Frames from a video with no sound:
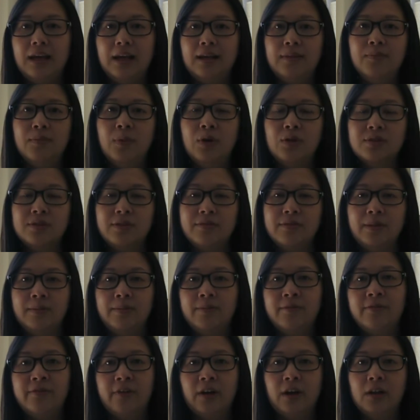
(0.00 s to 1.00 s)
and most of them
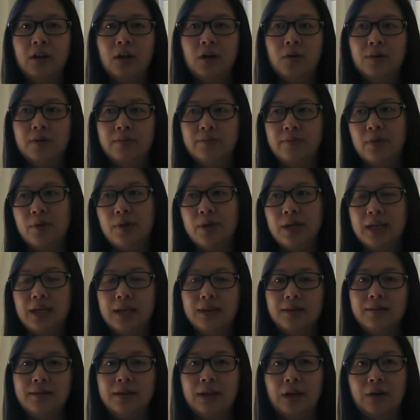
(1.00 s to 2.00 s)
follow a
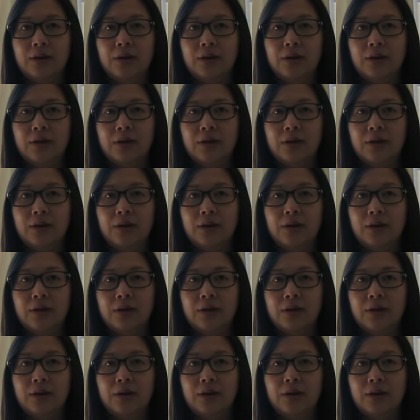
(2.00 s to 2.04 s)
very